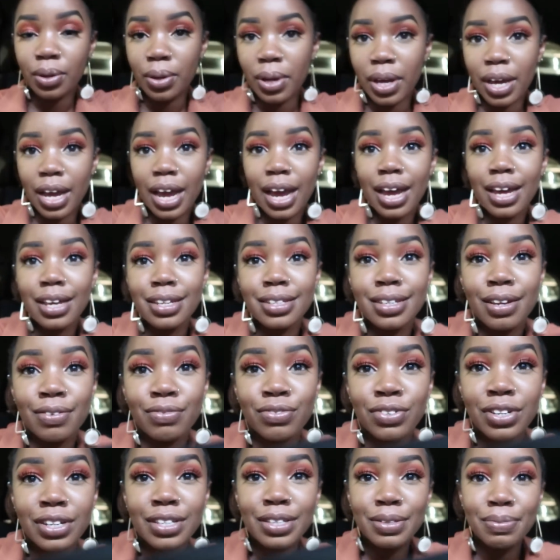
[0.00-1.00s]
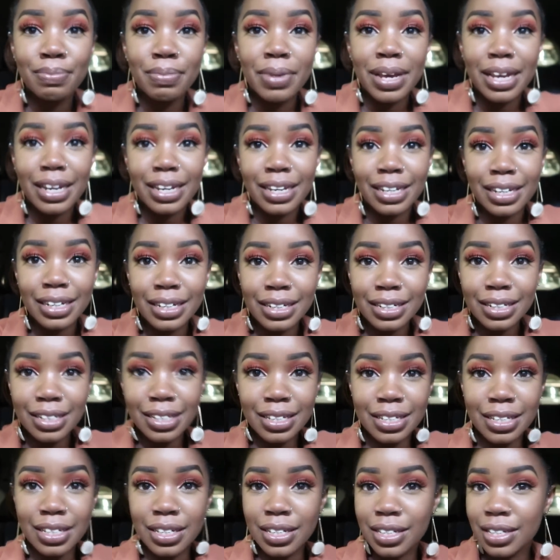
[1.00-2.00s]
Okay guys, I've just made it.
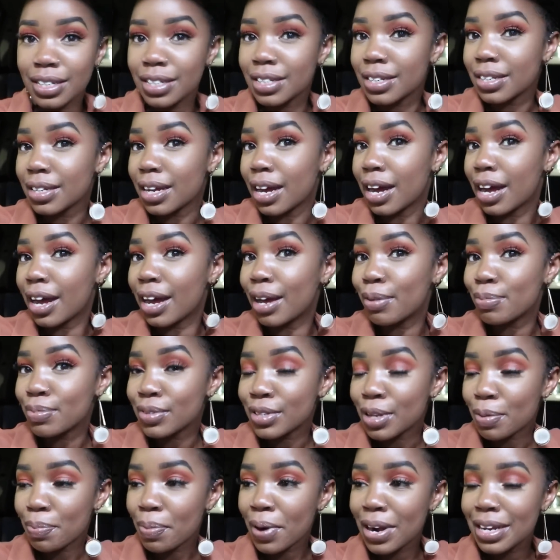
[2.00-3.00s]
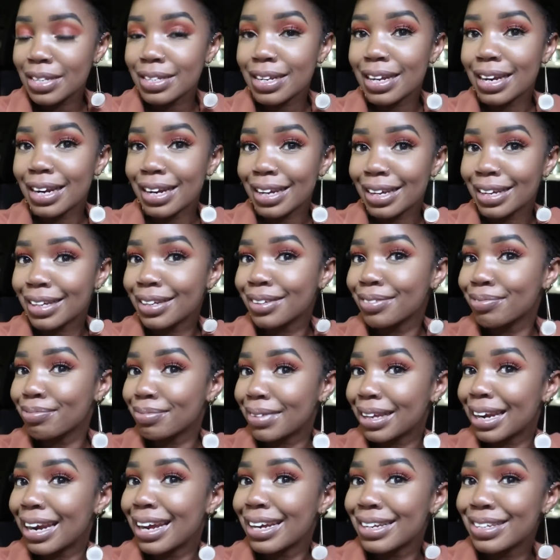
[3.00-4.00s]
Surprisingly,
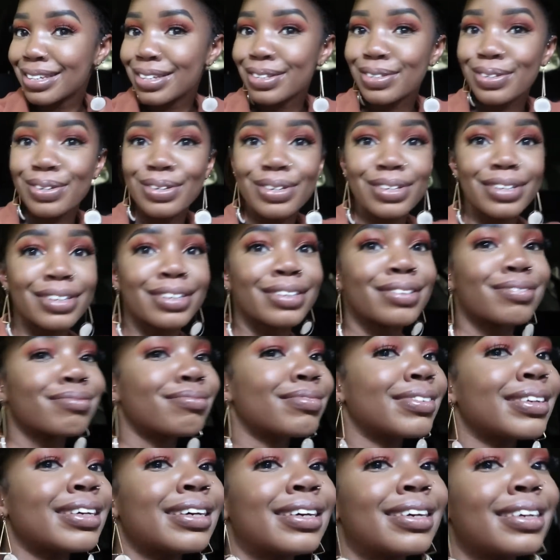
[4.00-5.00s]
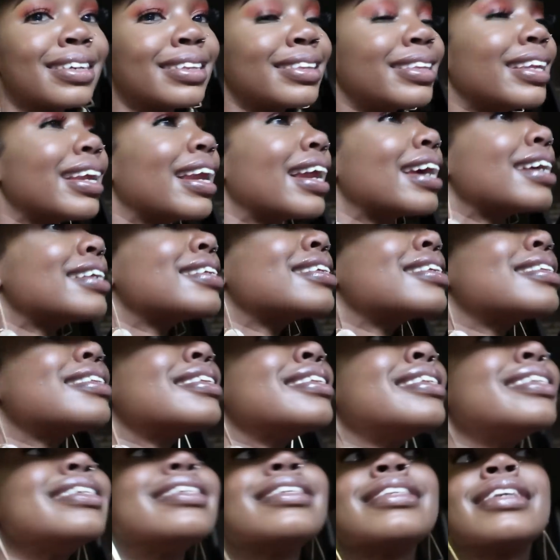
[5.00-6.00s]
the light is good. The light is
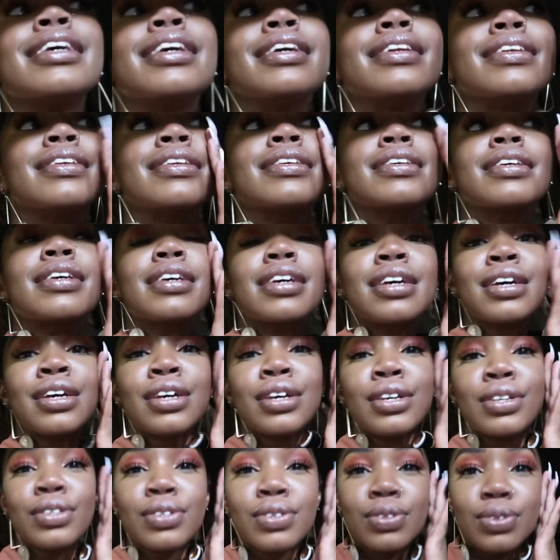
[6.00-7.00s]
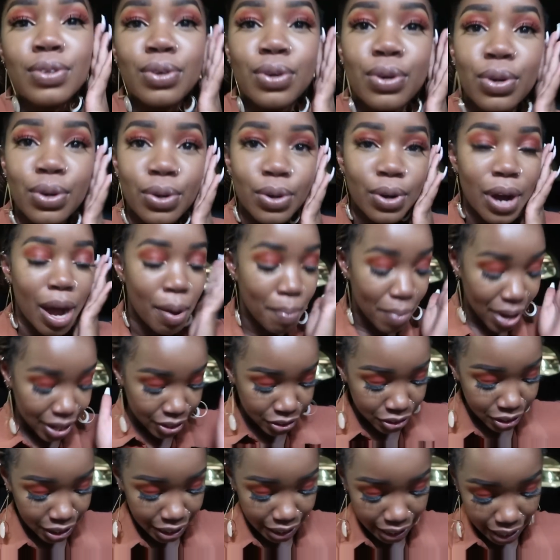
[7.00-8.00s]
decent. So I'm
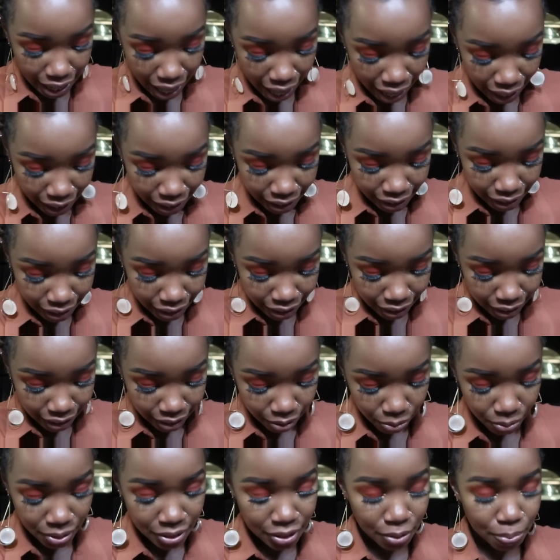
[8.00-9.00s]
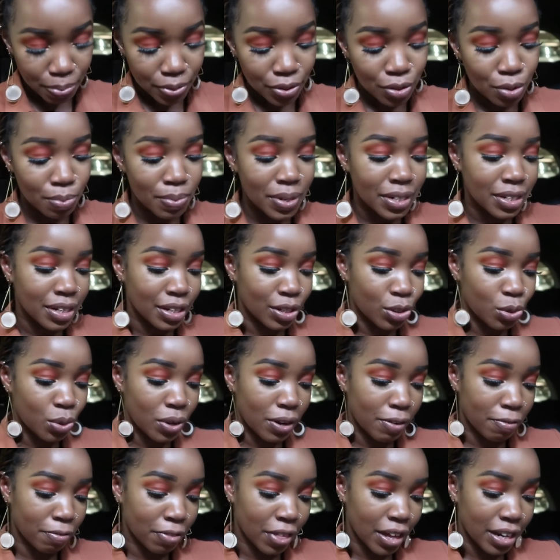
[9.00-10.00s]
actually early. We're supposed to meet at
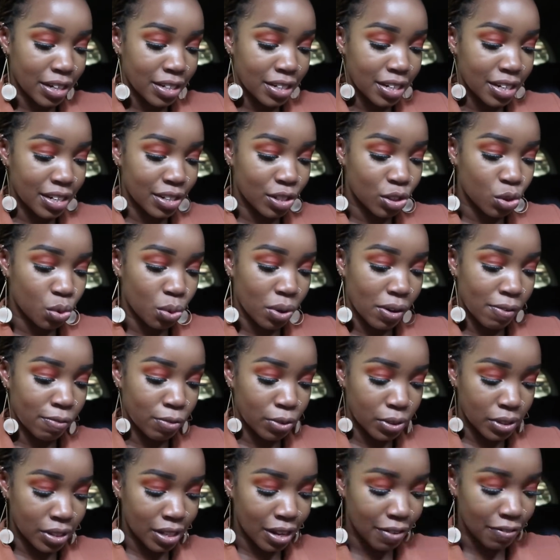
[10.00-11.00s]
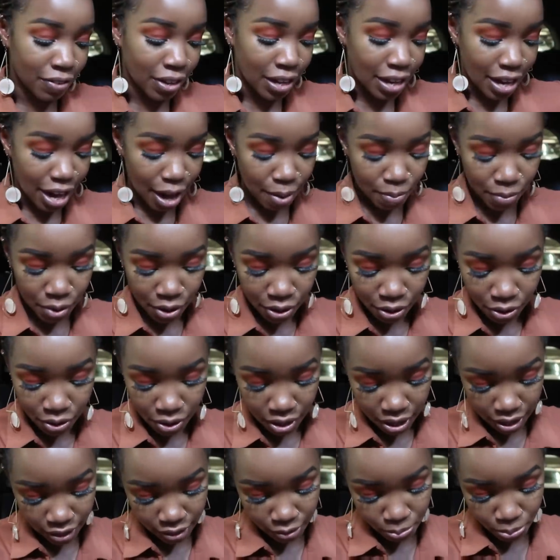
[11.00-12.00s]
12:30. It's 12:07. I'm not
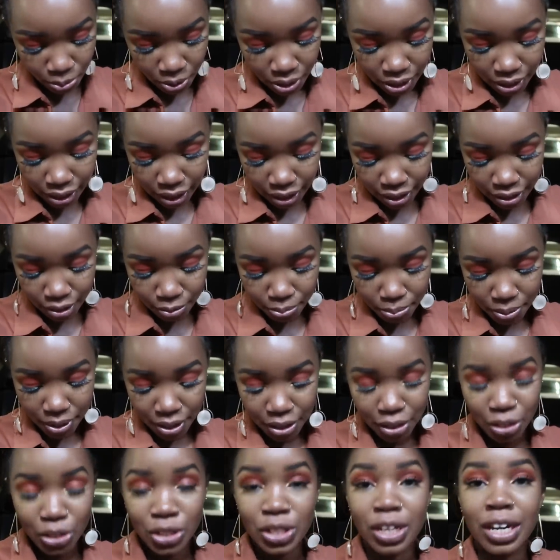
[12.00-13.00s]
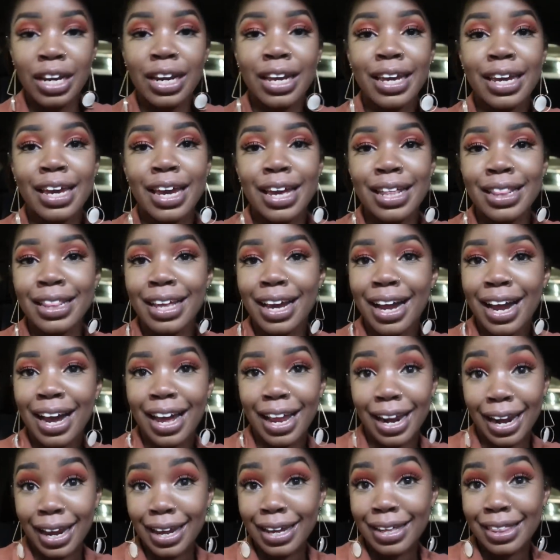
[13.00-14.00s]
gonna spoil that by chilling here in the
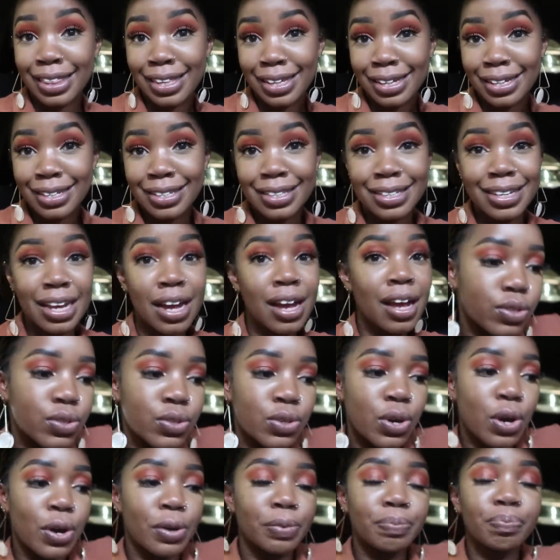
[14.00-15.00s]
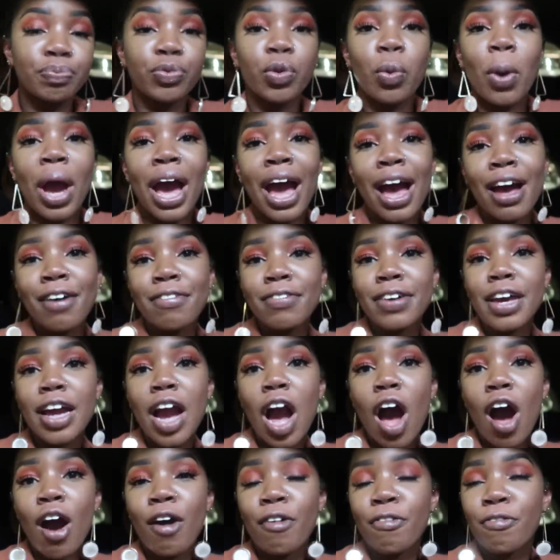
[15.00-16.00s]
car like this. So we're
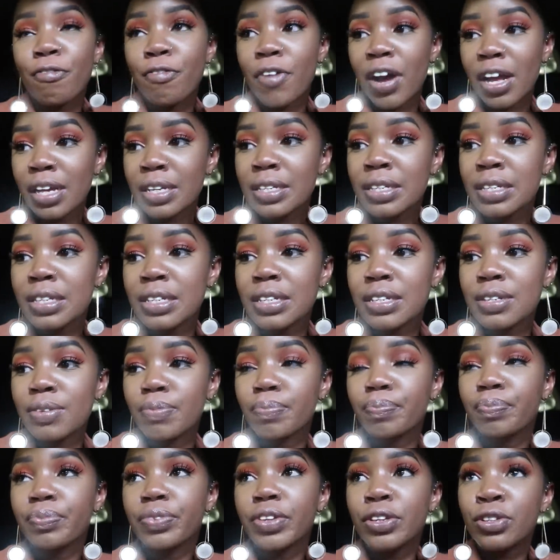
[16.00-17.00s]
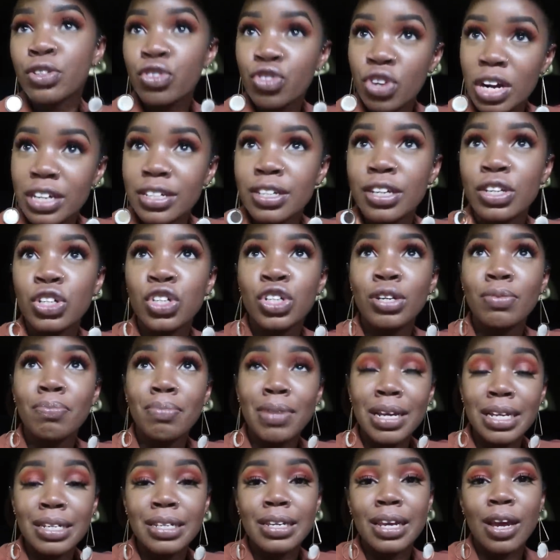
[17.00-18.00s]
having our first strategy
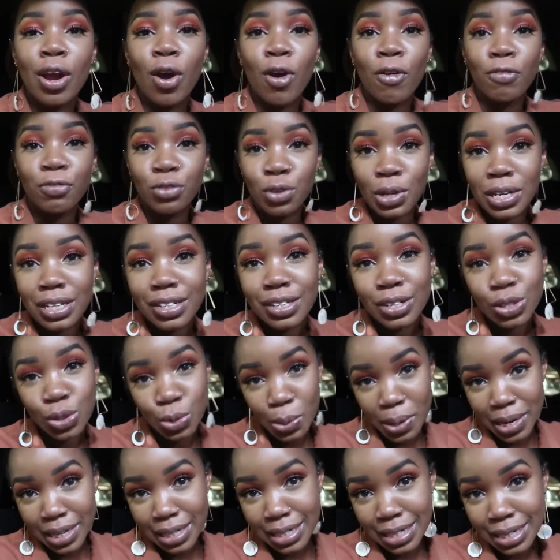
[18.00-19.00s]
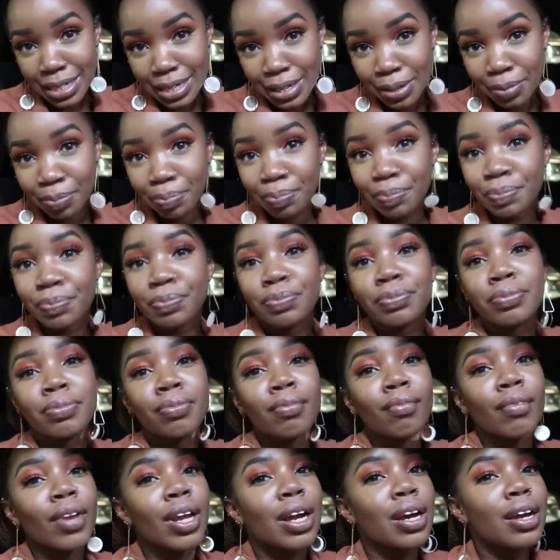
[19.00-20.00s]
meeting of 2020.
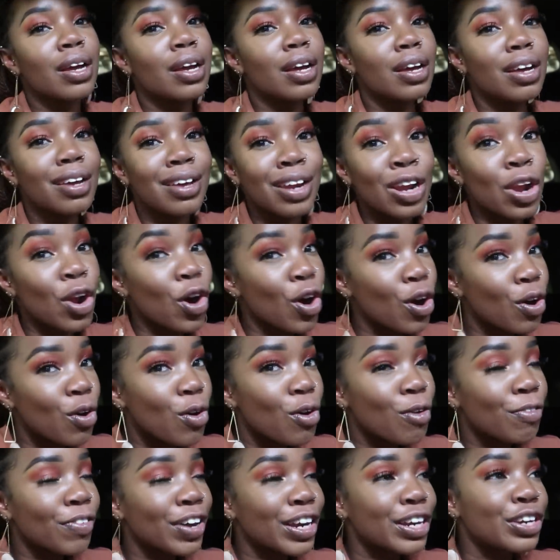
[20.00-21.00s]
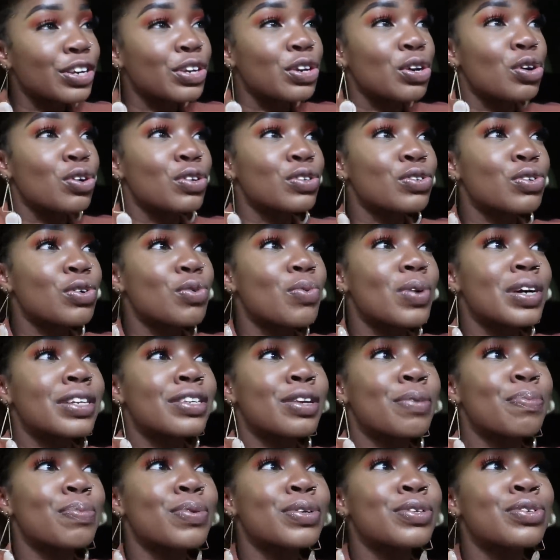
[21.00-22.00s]
Long overdue. So we're
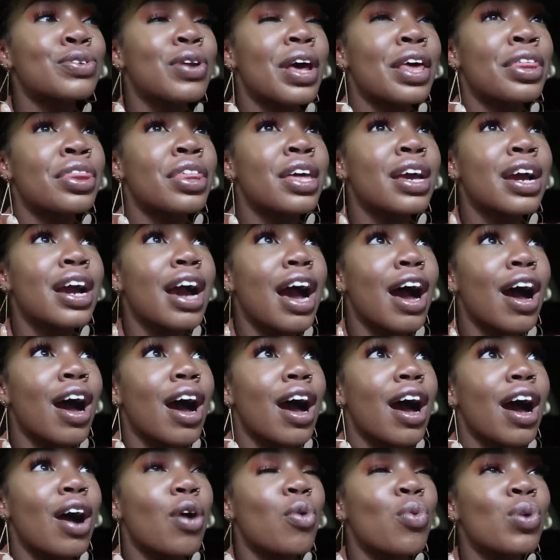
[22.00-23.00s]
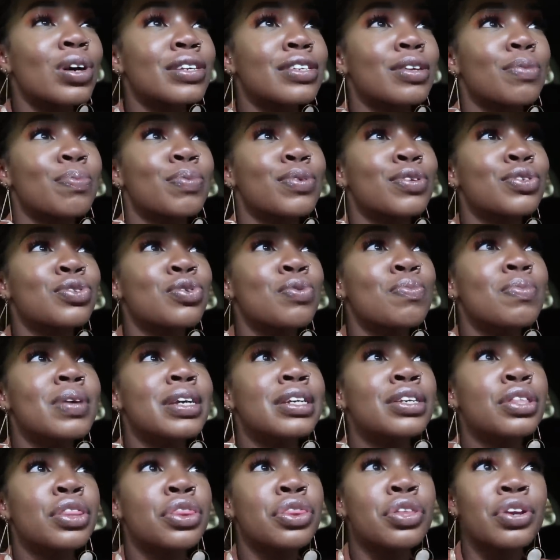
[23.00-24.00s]
supposed to
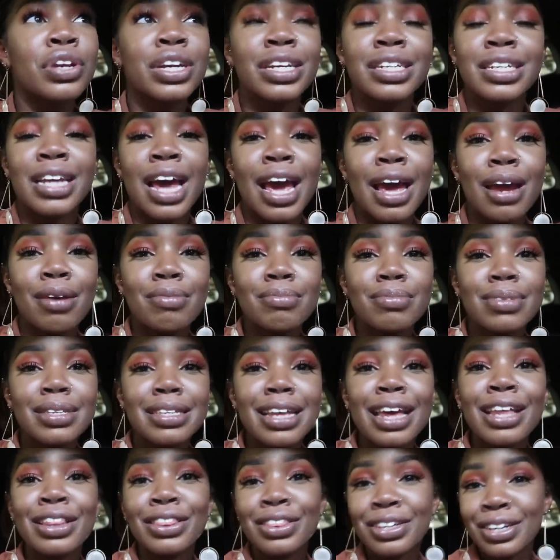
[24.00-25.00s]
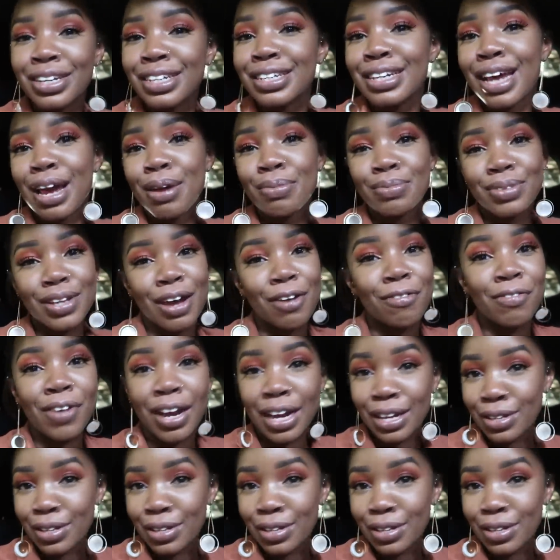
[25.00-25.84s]
meet three times, and three times I've